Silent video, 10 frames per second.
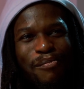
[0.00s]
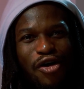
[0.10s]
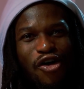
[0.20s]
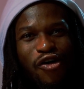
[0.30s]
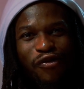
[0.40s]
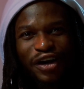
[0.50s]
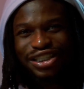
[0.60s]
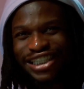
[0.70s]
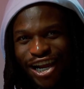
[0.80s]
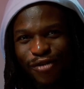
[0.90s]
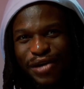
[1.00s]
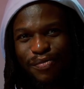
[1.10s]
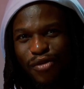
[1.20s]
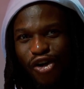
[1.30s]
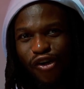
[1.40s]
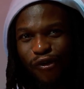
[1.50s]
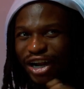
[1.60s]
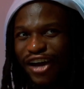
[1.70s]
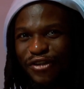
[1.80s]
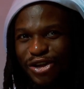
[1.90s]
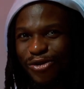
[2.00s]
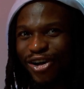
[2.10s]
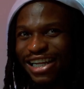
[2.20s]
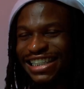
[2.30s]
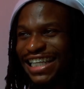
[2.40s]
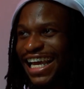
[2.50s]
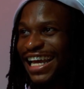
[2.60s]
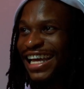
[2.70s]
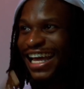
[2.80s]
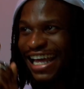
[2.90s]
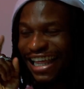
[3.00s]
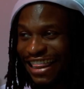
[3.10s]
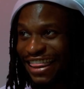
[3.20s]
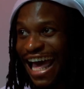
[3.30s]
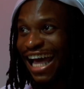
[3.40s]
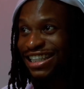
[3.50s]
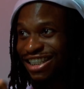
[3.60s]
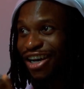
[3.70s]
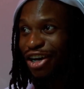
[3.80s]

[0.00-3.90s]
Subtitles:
move, a gentleman move, whatever you want to say. That's a